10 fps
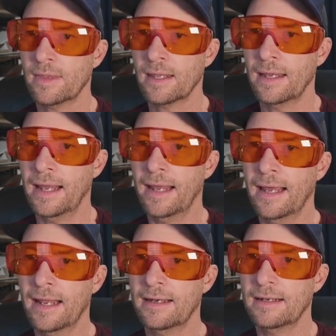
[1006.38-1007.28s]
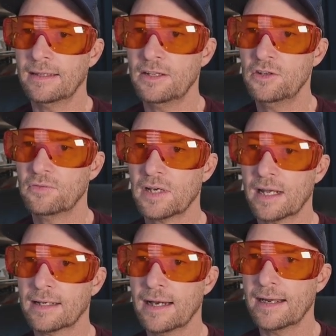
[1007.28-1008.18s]
And then you've got
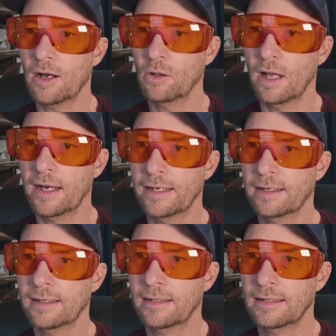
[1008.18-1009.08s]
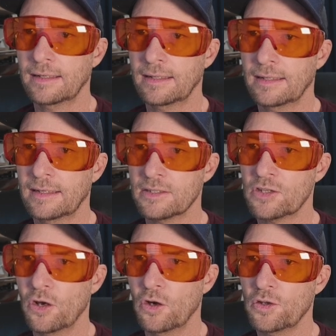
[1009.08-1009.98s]
a cutout line.
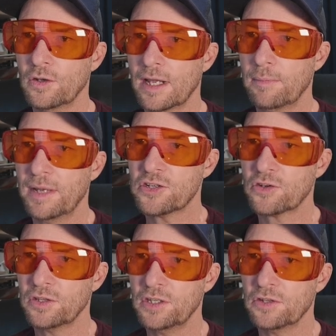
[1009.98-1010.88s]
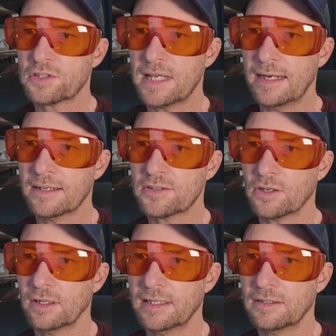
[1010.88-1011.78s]
So you got to make sure that your settings
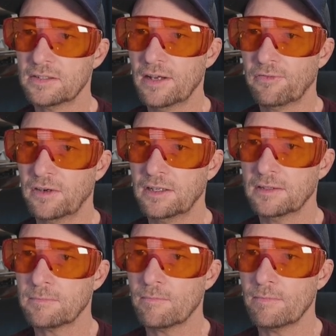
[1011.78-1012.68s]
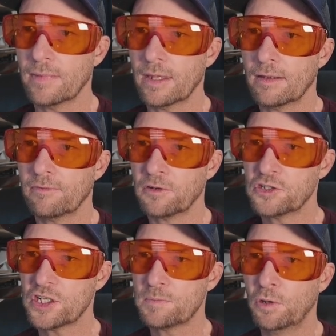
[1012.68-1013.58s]
are a little different for
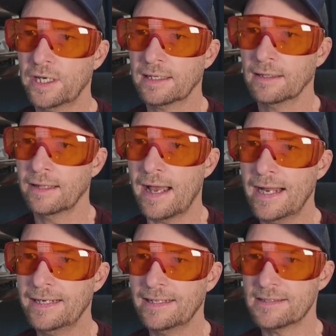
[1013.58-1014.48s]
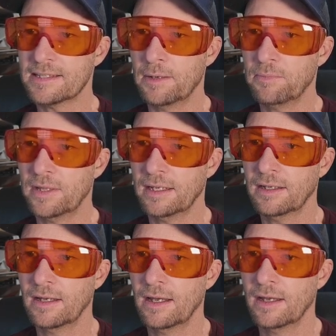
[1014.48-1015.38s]
just putting a line in
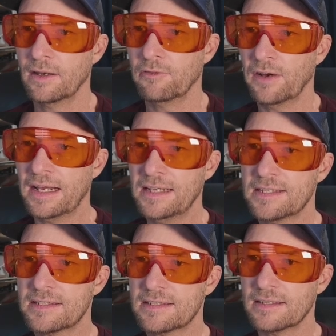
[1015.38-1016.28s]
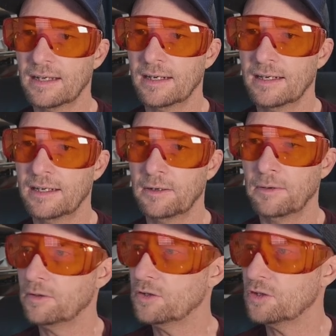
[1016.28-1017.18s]
something, vice
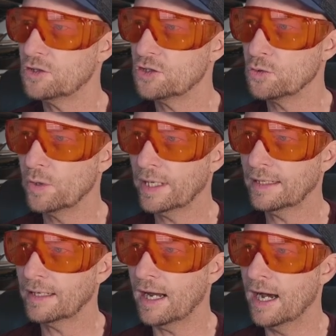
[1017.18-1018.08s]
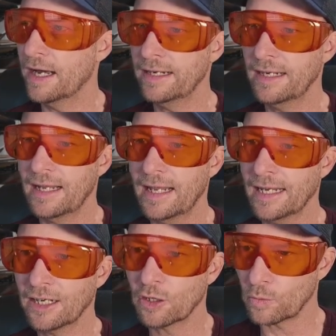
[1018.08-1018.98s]
doing an
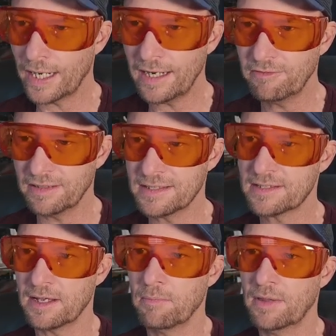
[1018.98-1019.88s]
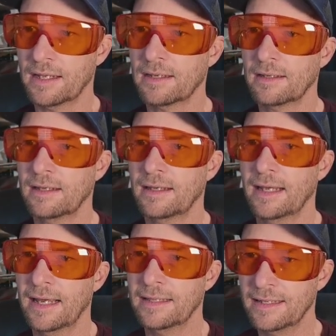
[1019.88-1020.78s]
engrave in something
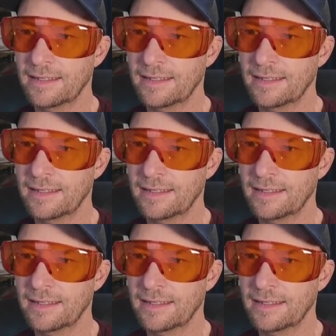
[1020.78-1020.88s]
and then